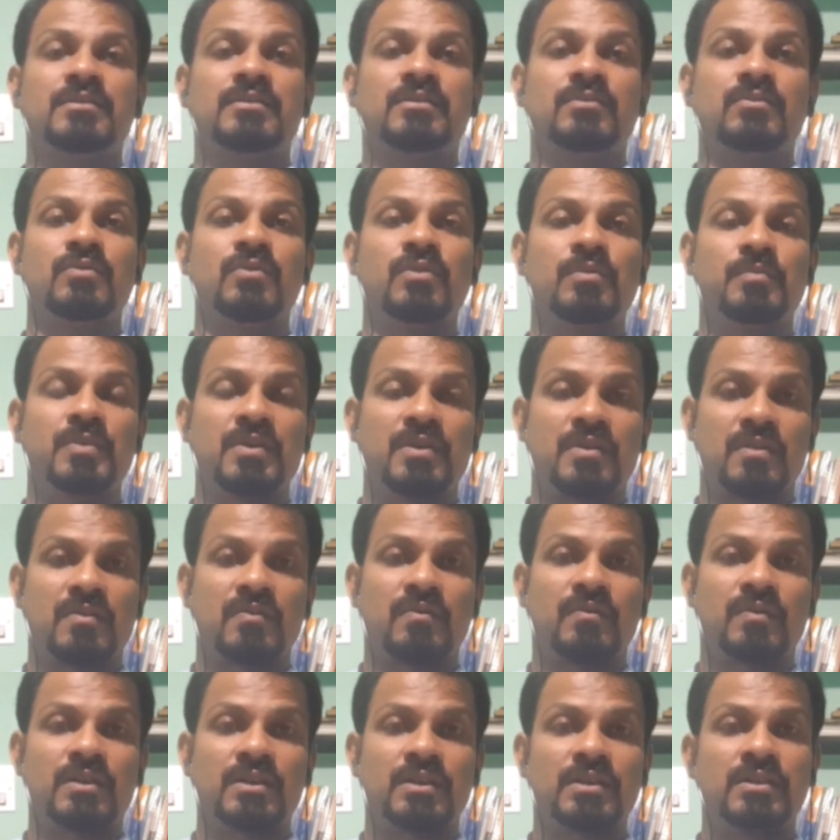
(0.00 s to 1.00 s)
Hope you
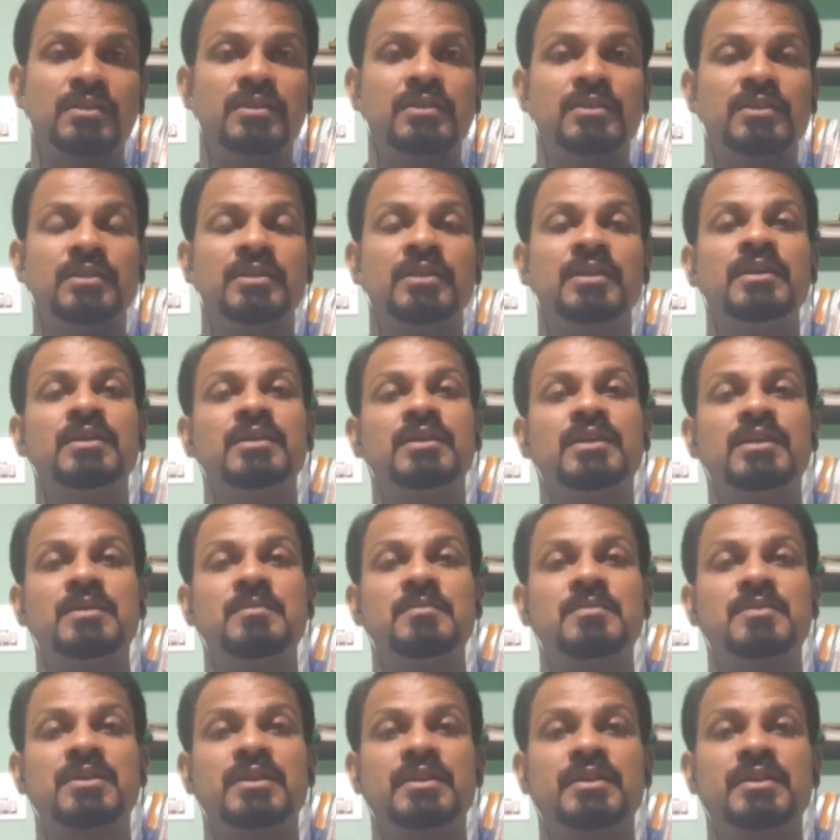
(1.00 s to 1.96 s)
have heard terms